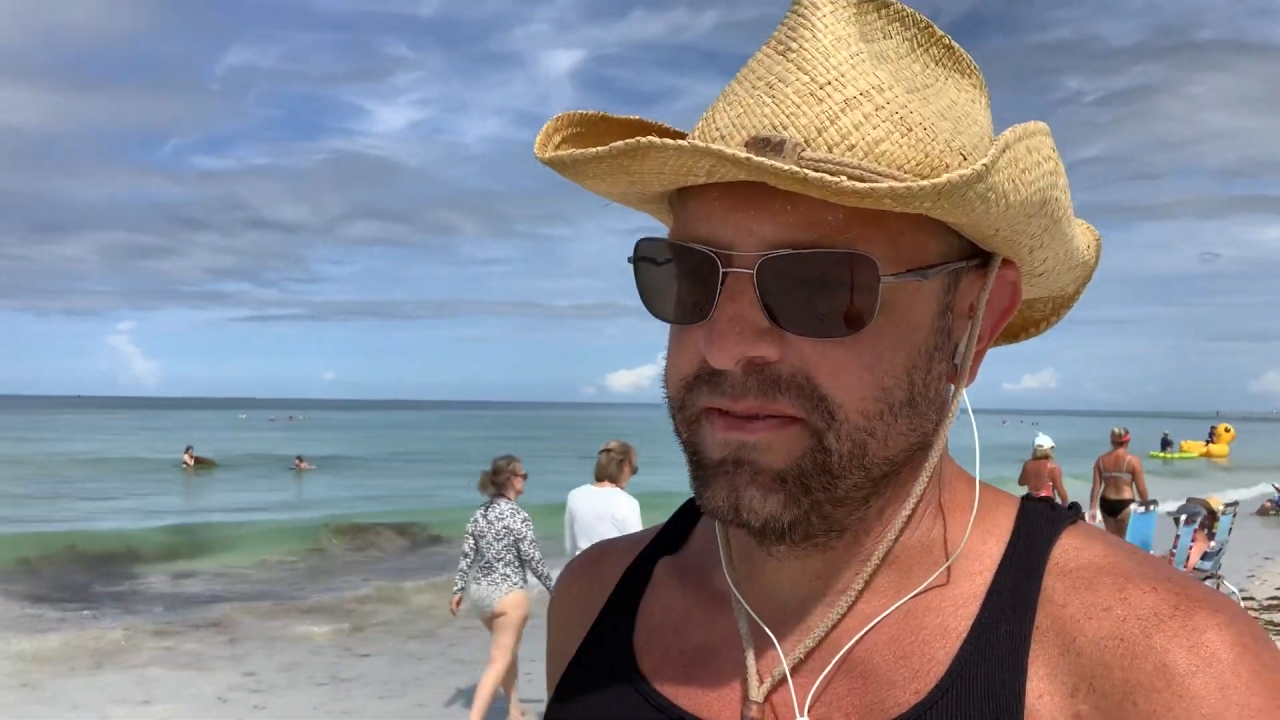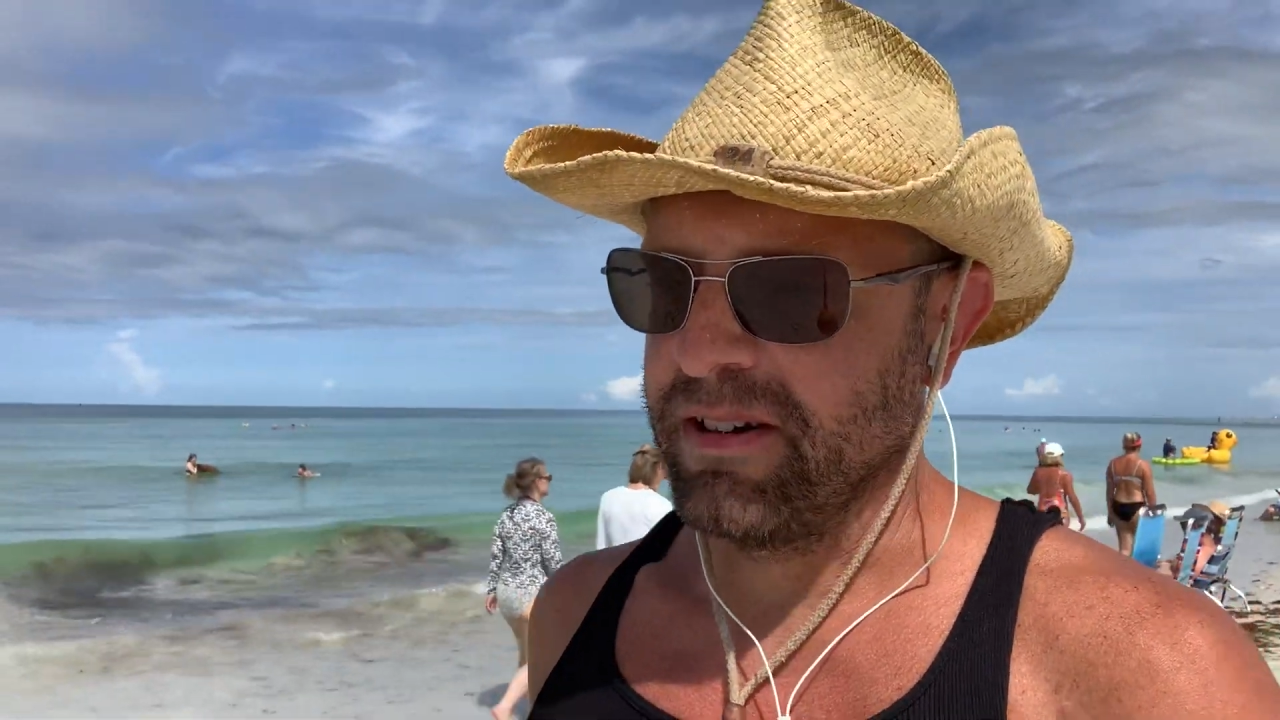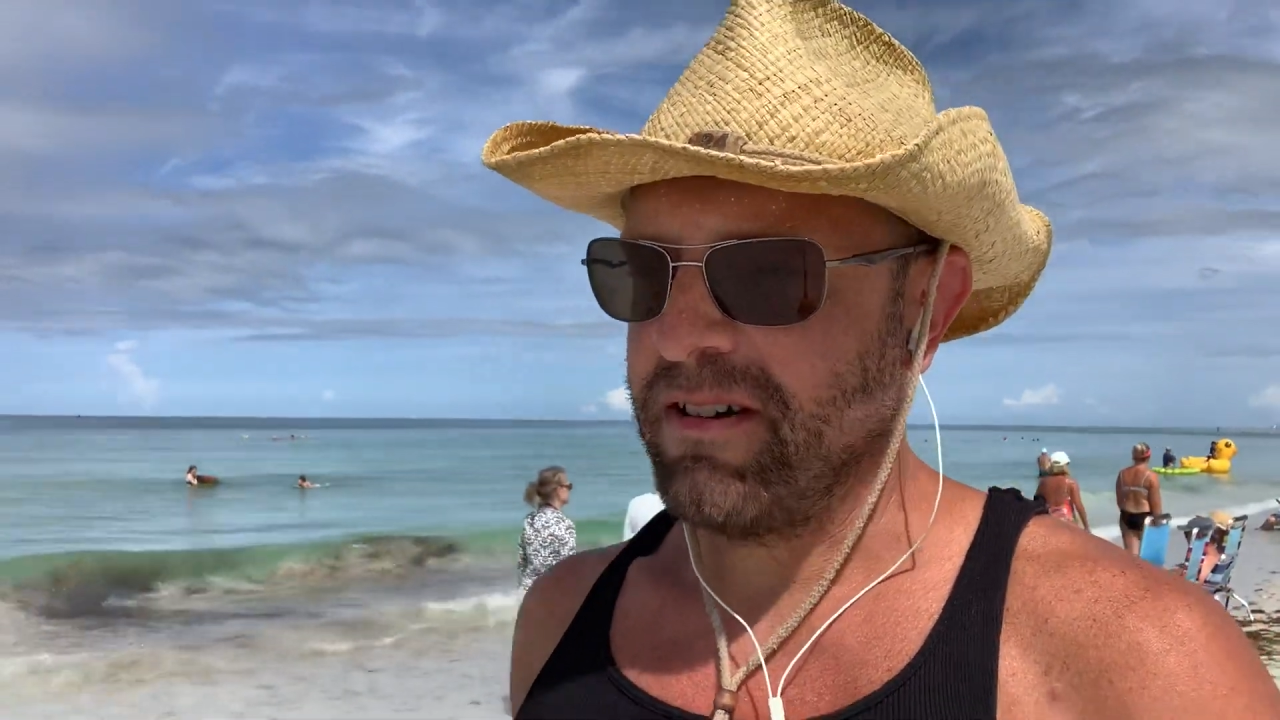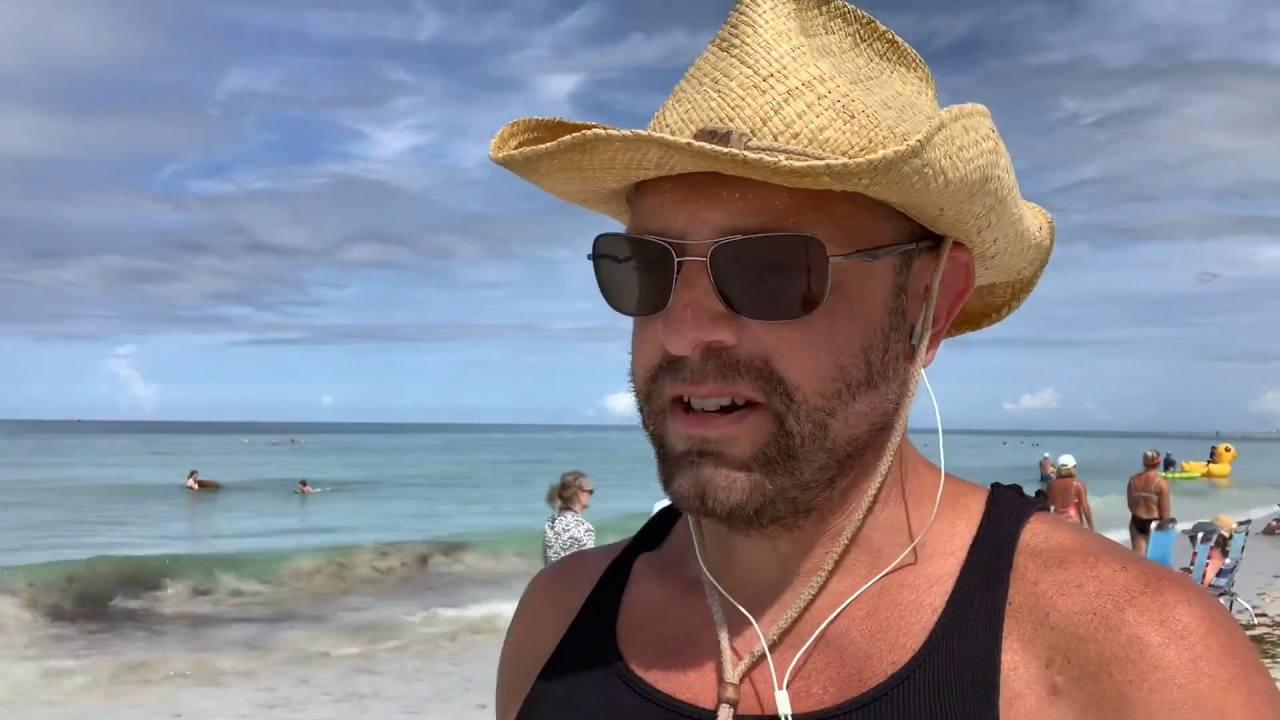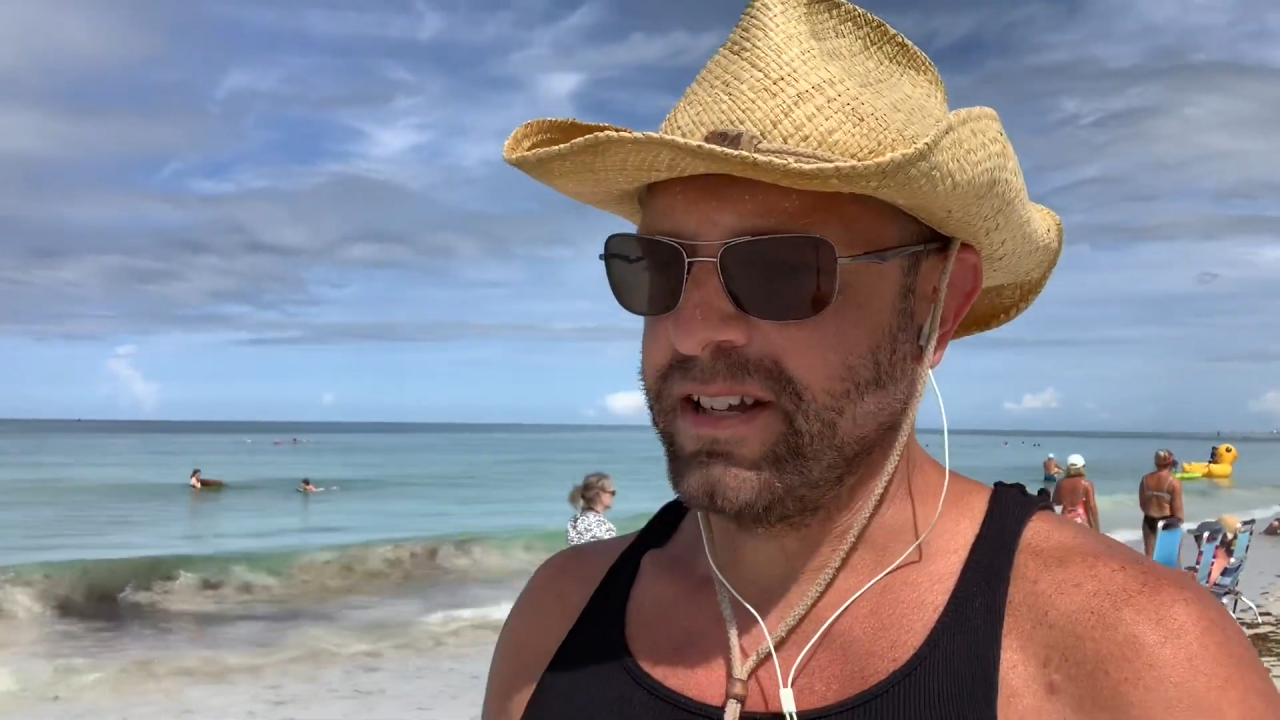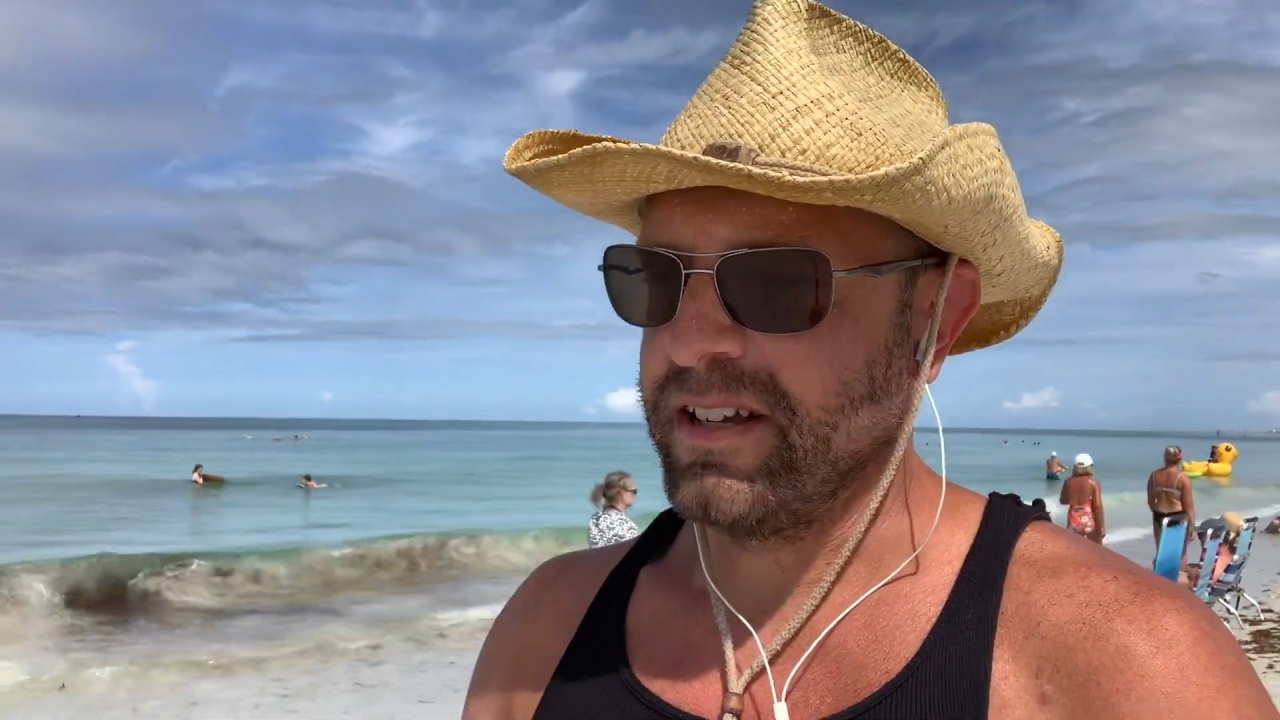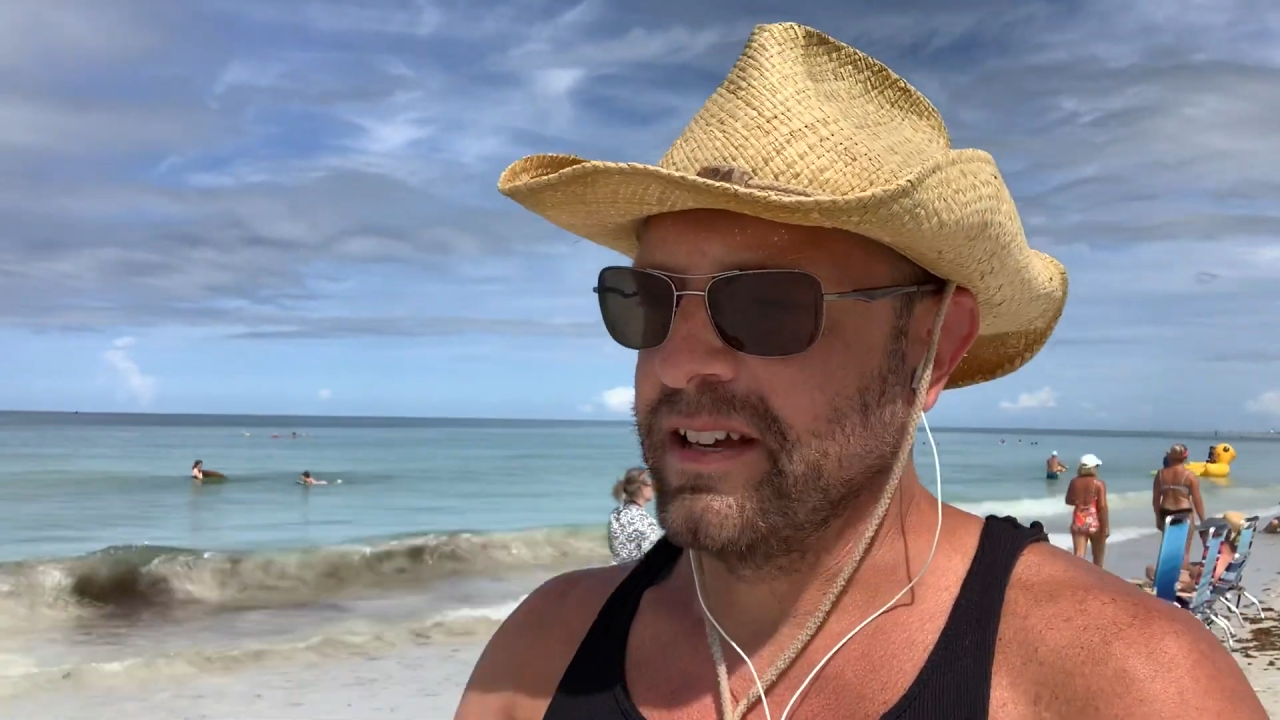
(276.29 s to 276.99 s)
you're already